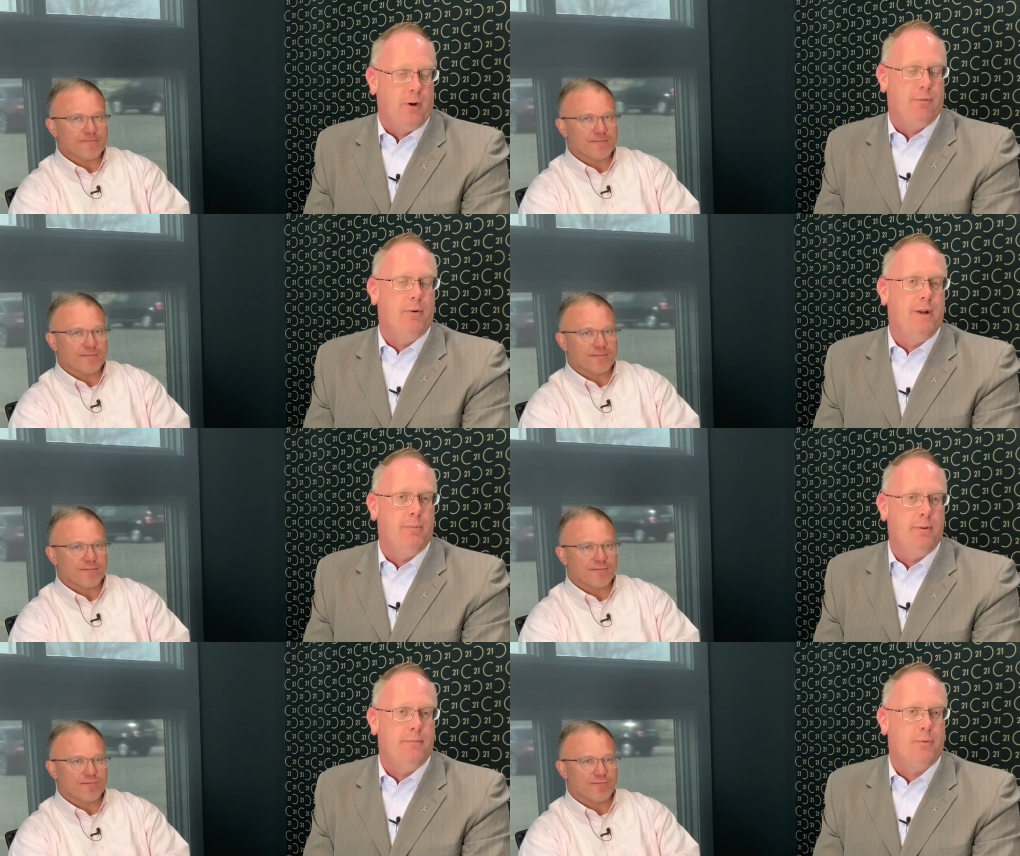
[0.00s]
Speaker 1: Our phone
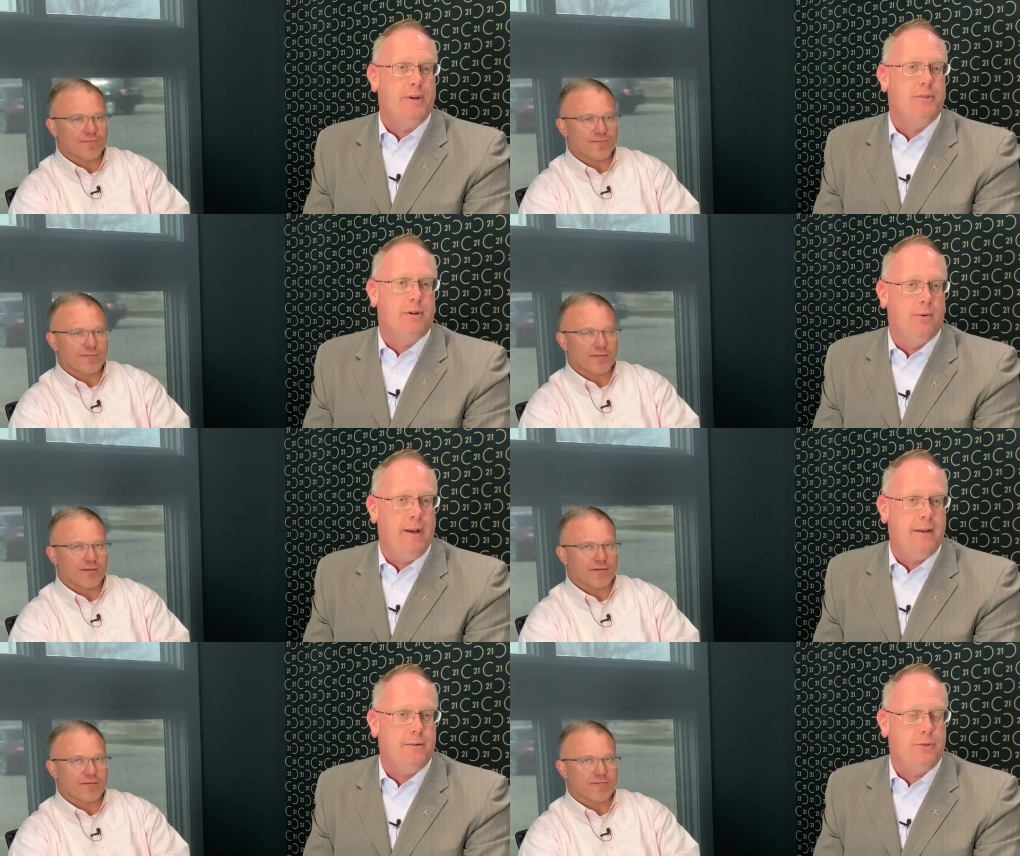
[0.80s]
number,
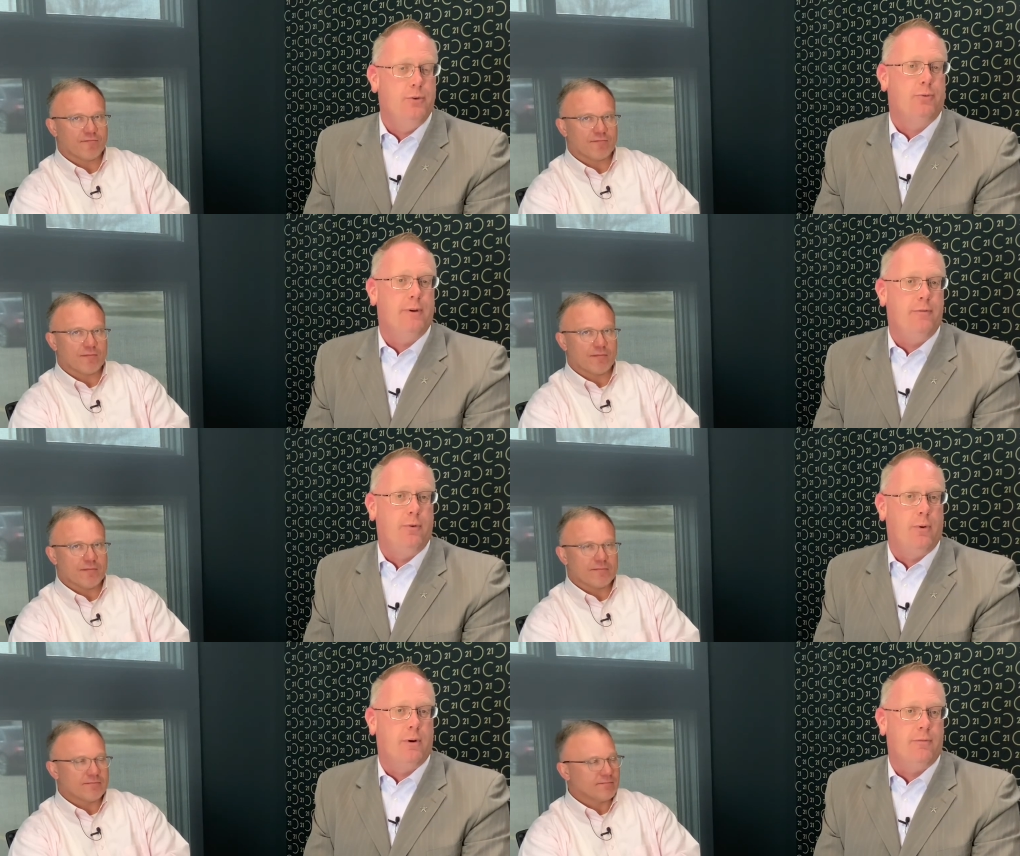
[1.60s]
308
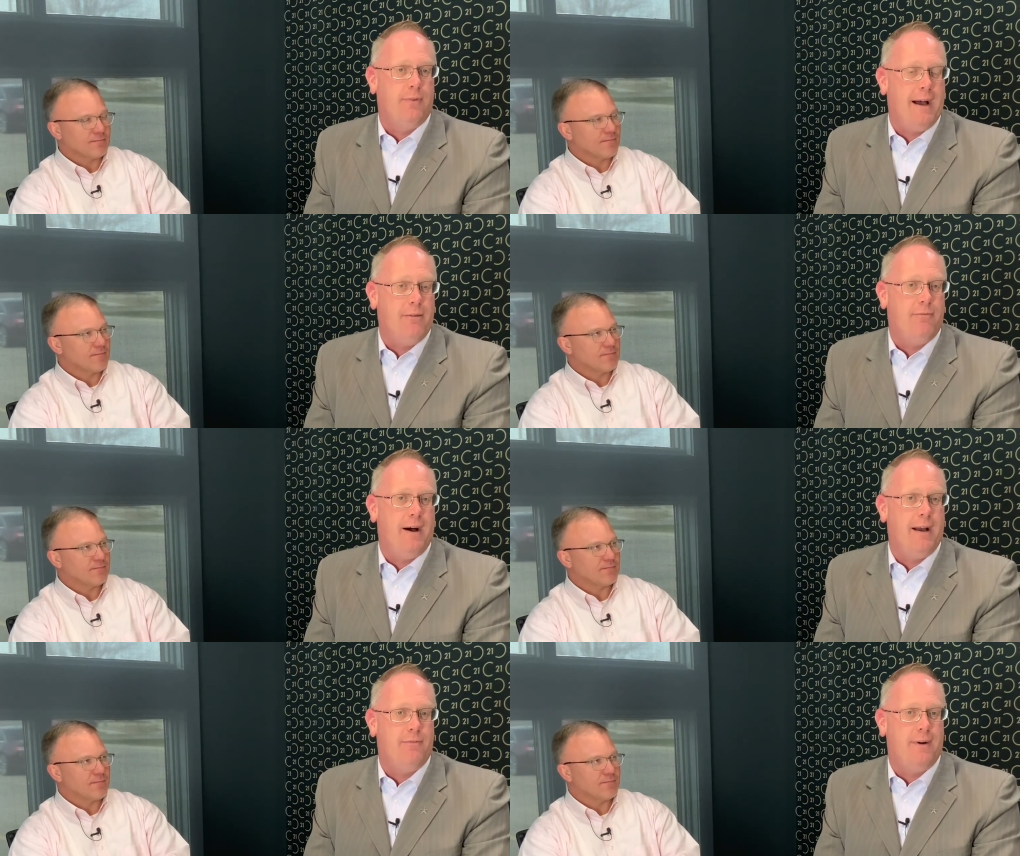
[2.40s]
234
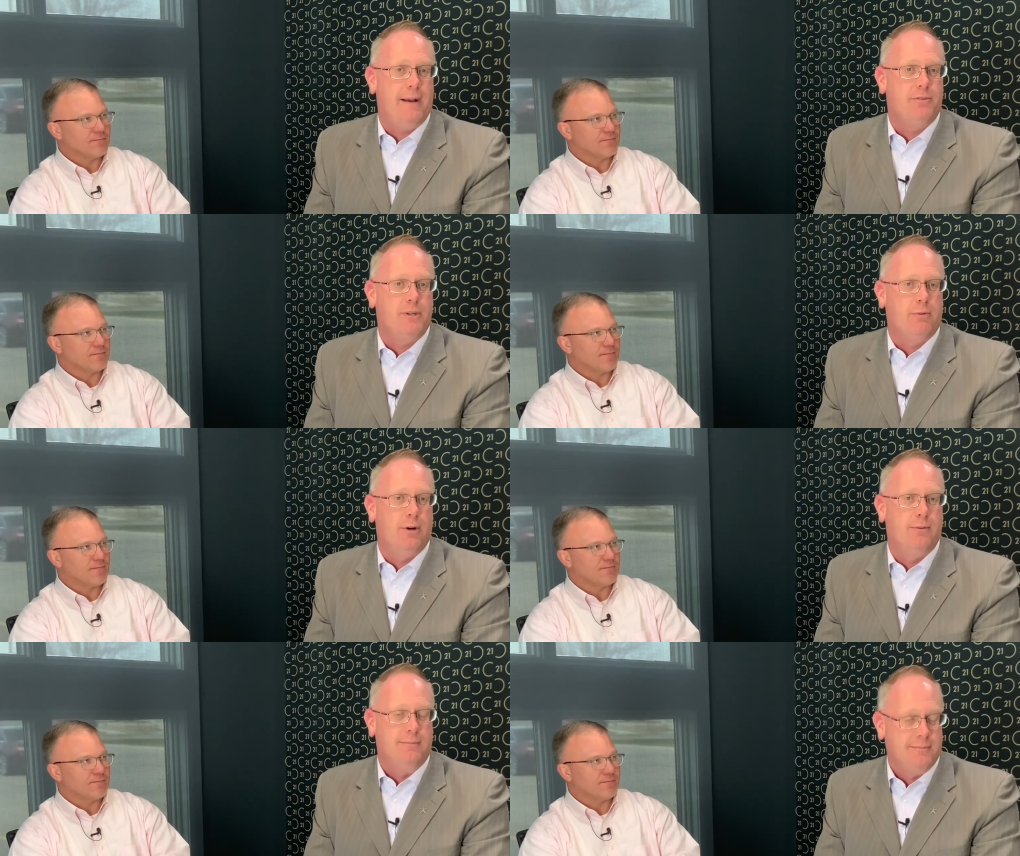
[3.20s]

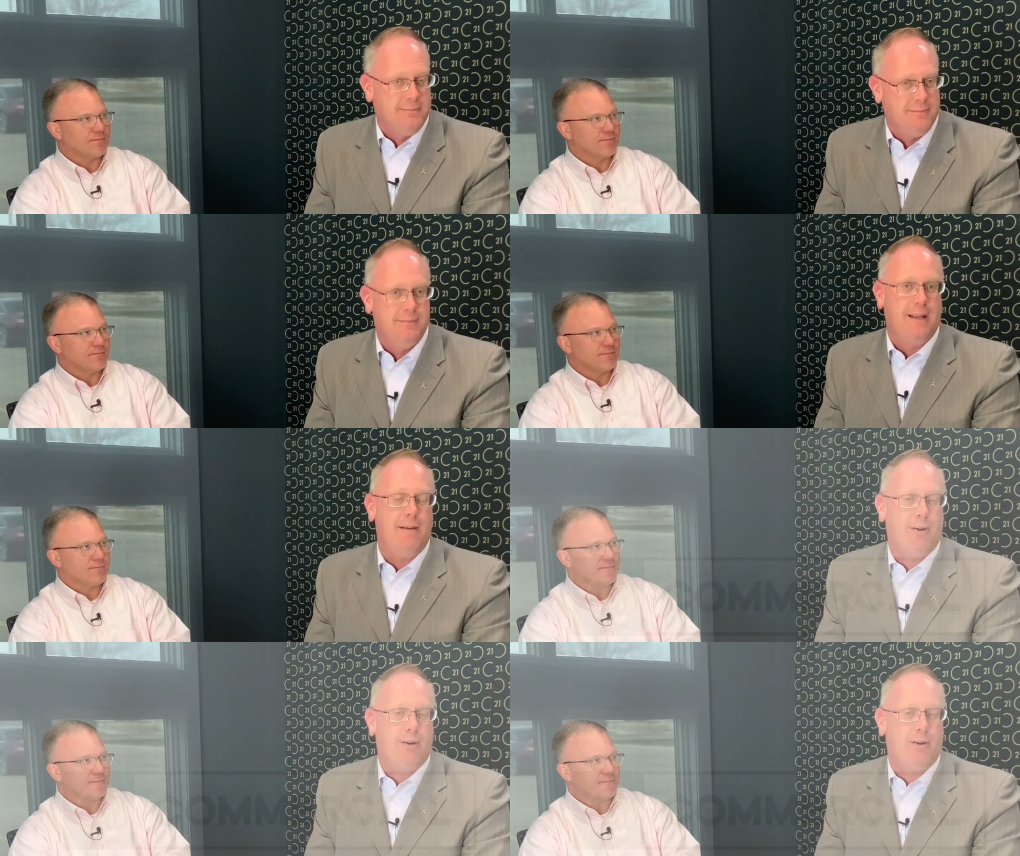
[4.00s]
5550. Have a